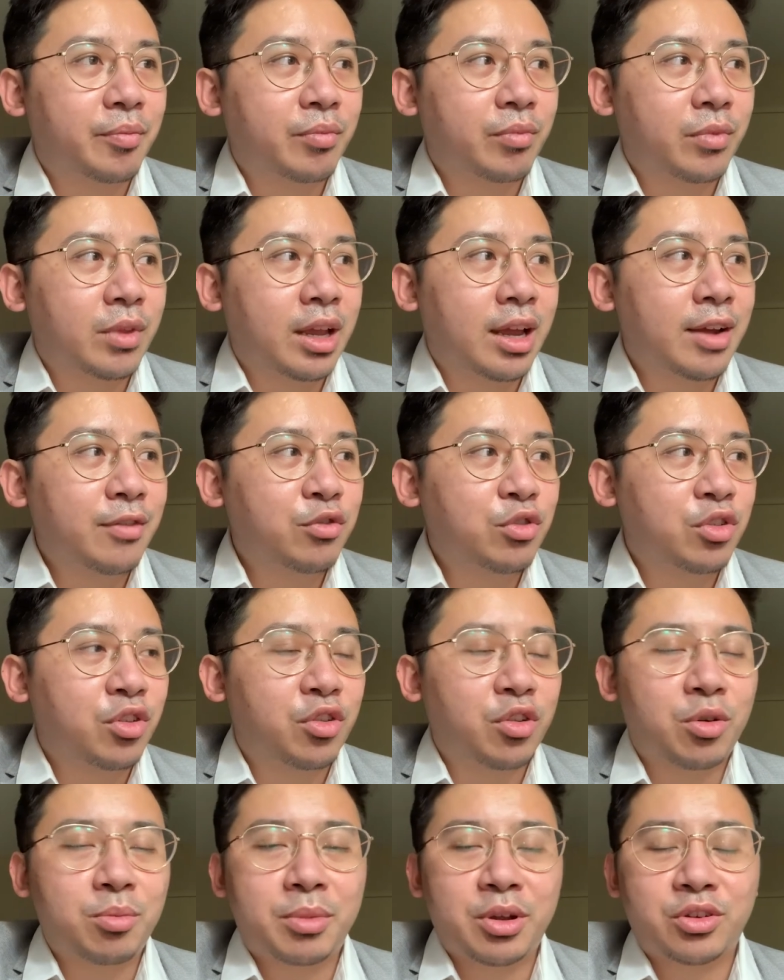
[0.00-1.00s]
they have just
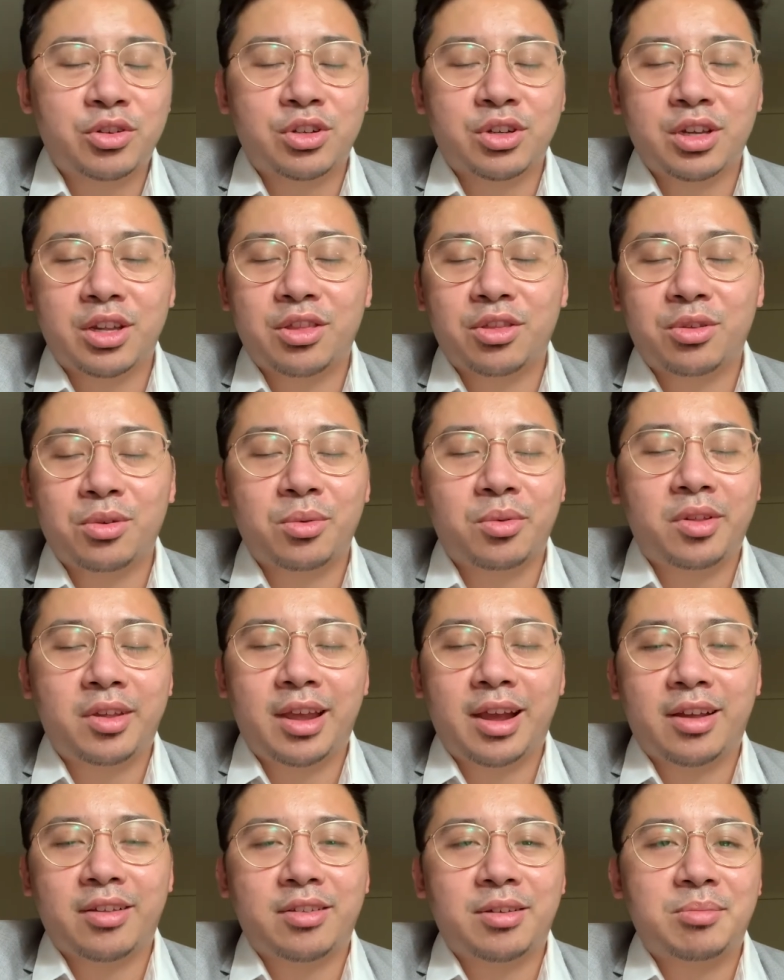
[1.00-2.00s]
so much
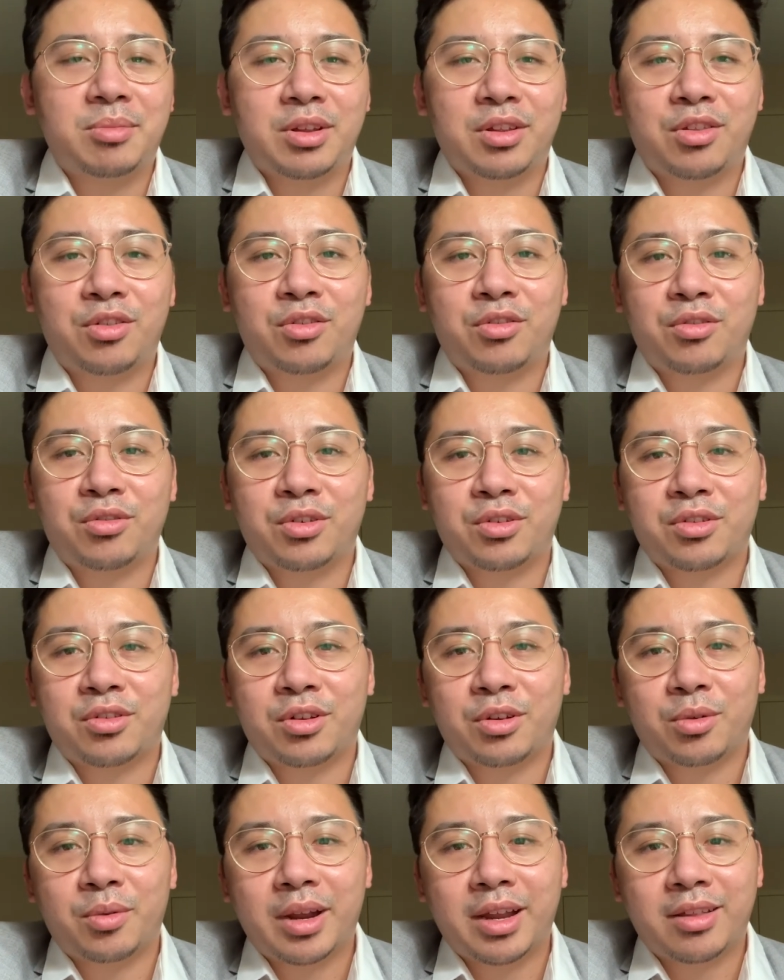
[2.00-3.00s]
enthusiasm. It's just
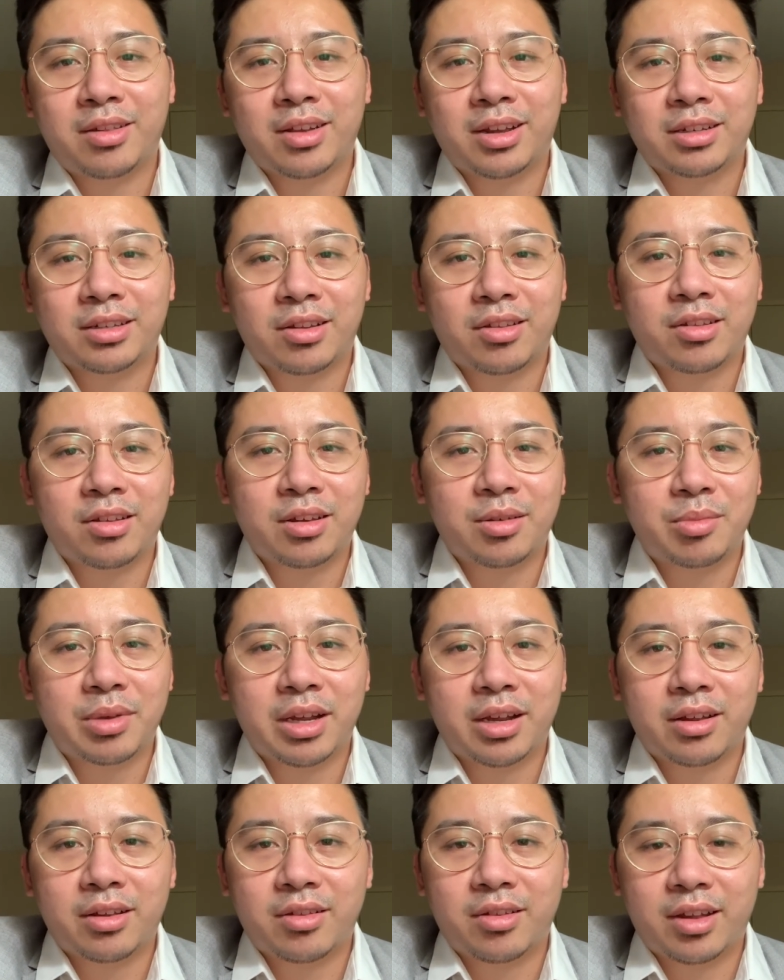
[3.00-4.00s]
a great sight to see,
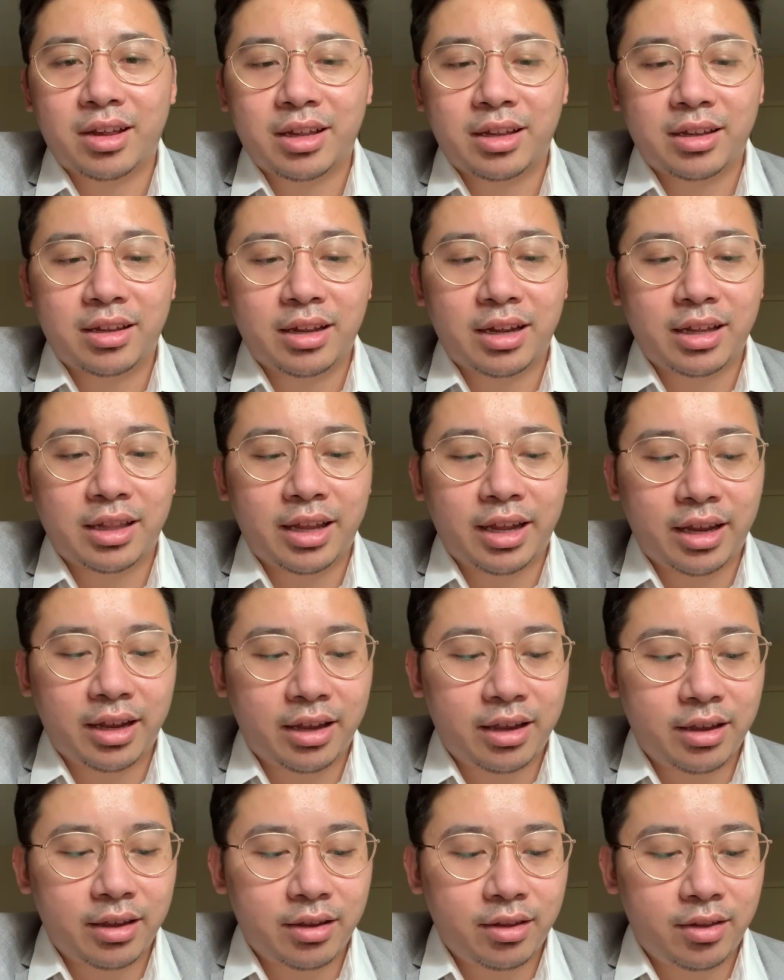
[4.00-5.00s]
because I
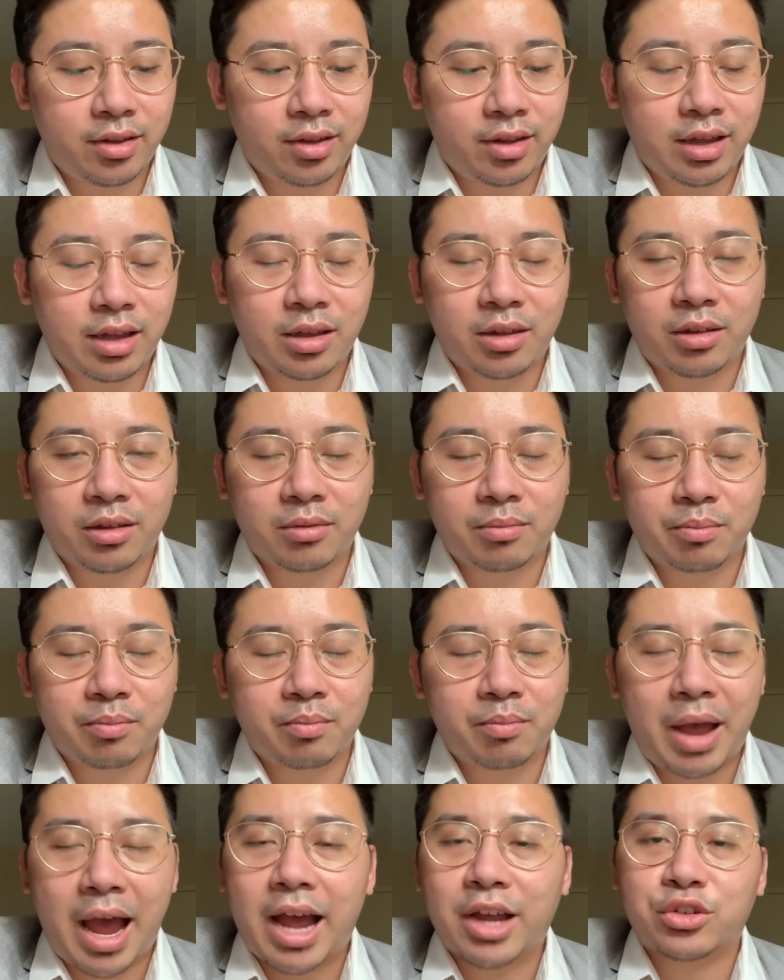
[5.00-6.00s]
like seeing
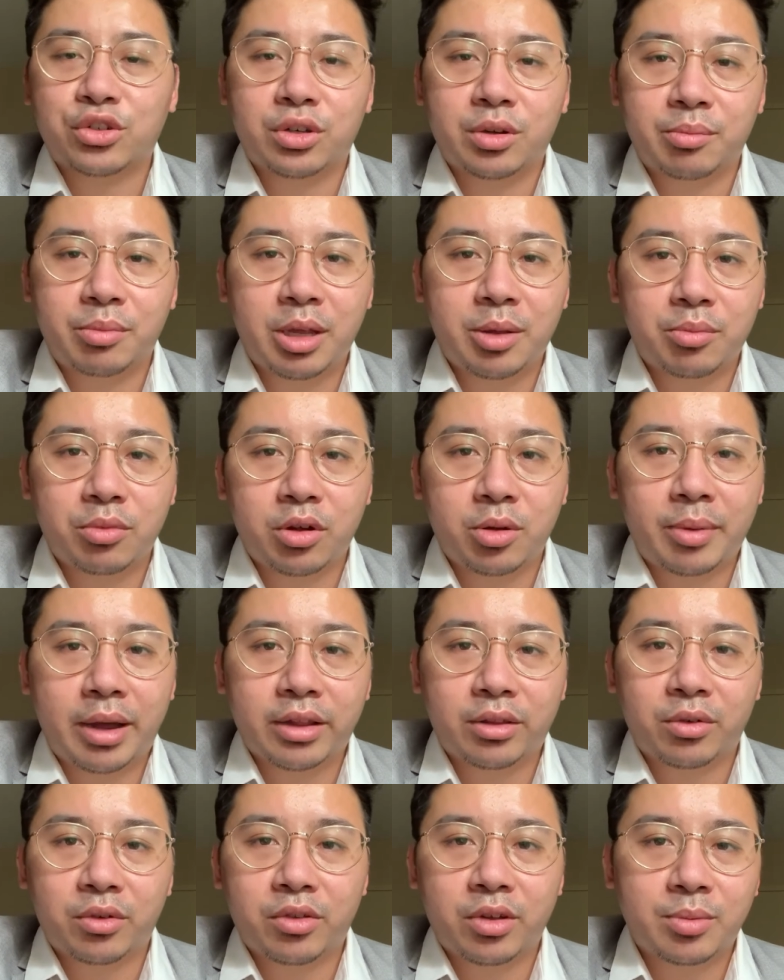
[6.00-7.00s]
passionate people
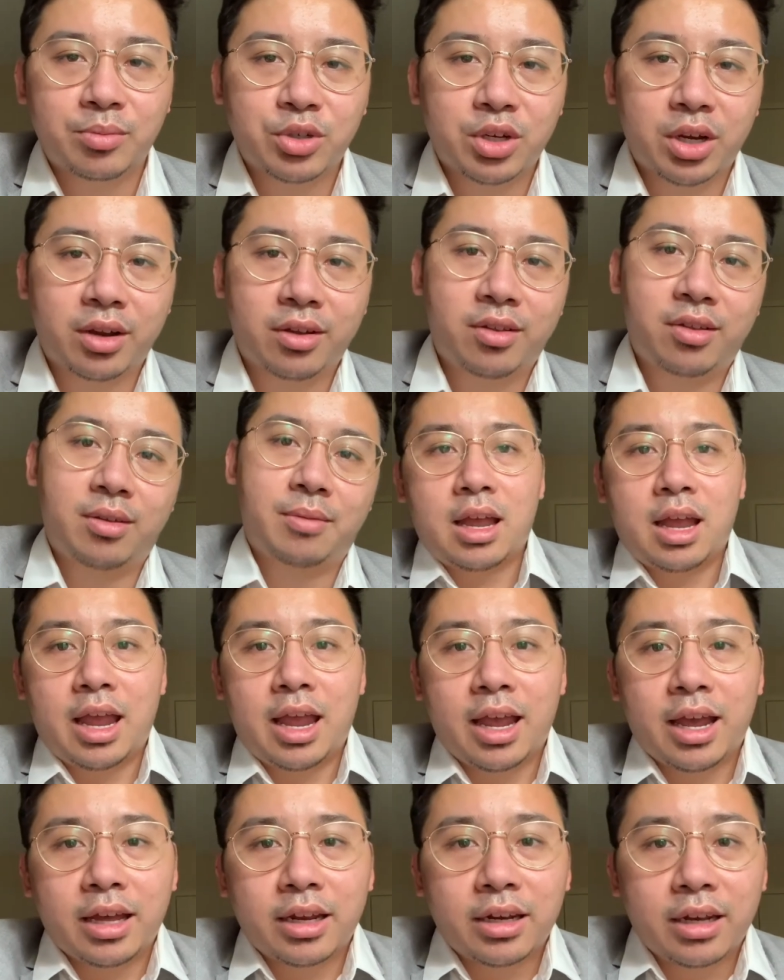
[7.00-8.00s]
about their subjects.
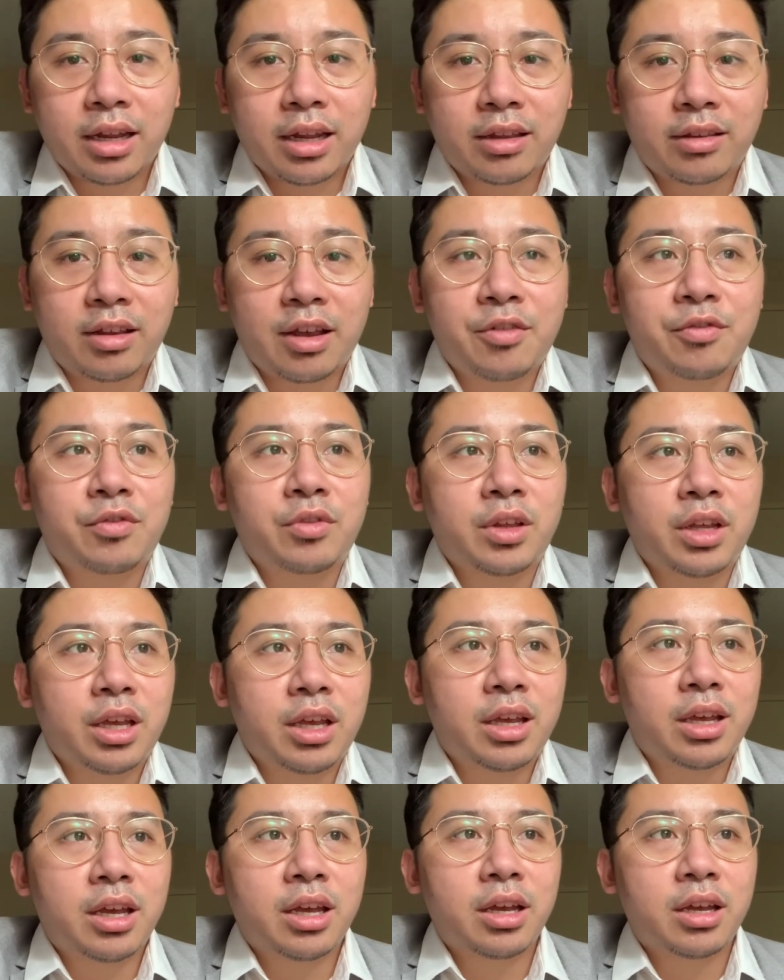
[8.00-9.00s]
And it definitely